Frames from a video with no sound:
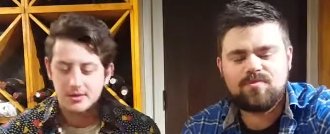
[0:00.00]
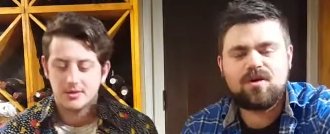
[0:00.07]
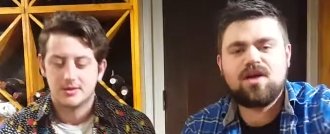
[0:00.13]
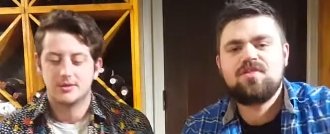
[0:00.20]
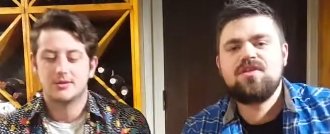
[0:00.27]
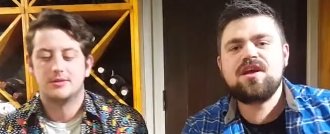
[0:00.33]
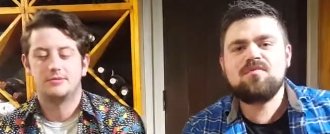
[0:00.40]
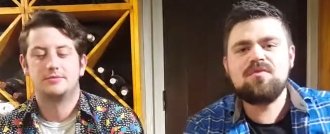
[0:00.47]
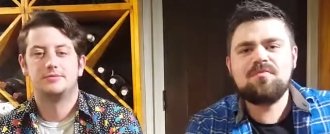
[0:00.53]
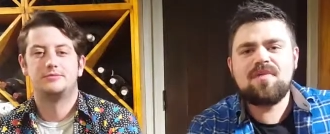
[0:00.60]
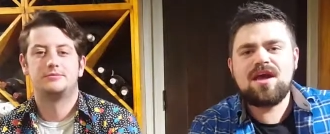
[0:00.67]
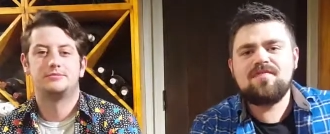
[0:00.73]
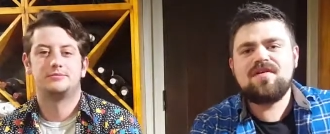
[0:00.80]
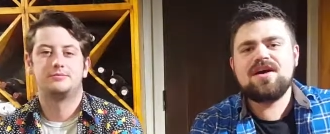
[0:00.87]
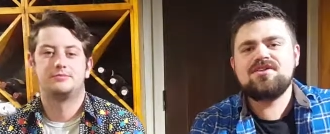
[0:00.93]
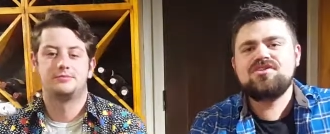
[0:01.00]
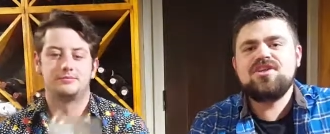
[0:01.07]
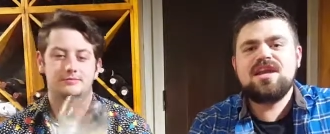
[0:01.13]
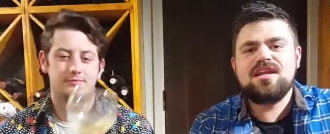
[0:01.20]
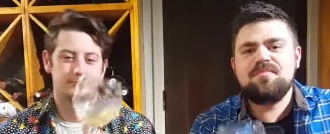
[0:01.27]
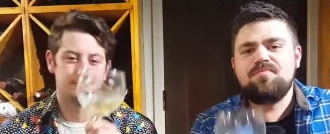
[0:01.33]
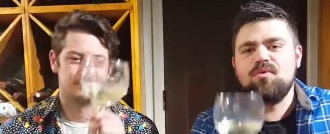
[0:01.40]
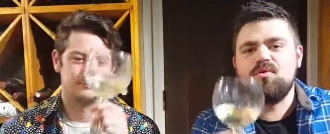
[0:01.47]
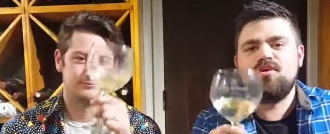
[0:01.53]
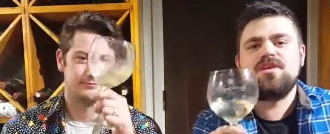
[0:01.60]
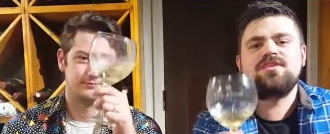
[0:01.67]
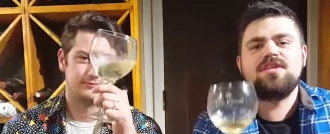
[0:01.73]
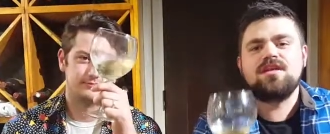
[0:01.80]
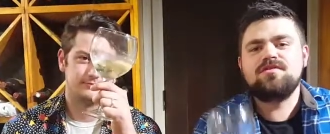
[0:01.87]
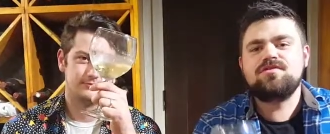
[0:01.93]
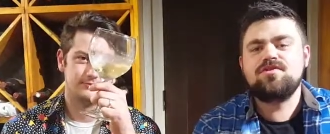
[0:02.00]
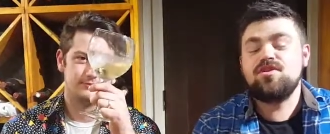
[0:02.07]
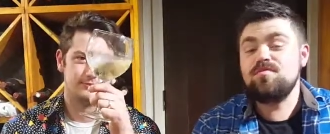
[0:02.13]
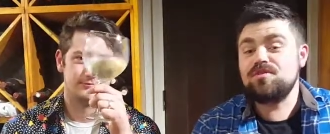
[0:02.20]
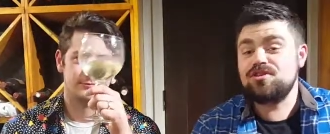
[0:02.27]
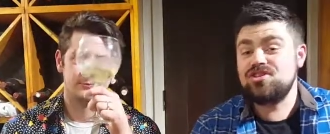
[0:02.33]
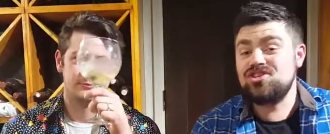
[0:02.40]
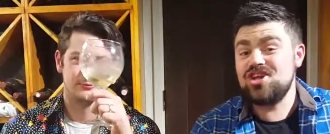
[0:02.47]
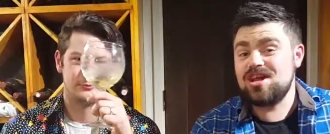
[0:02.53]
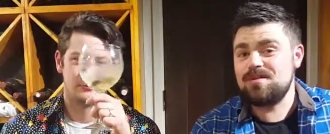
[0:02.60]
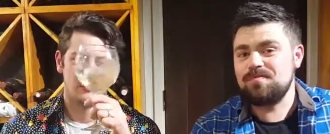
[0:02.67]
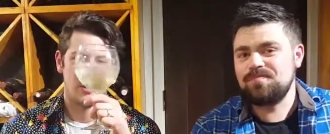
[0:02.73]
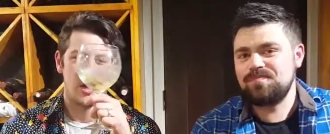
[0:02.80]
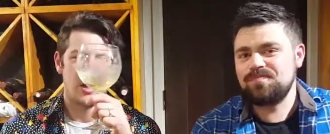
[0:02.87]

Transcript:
Speaker 1: I think we may have accidentally poured ourselves too much gin.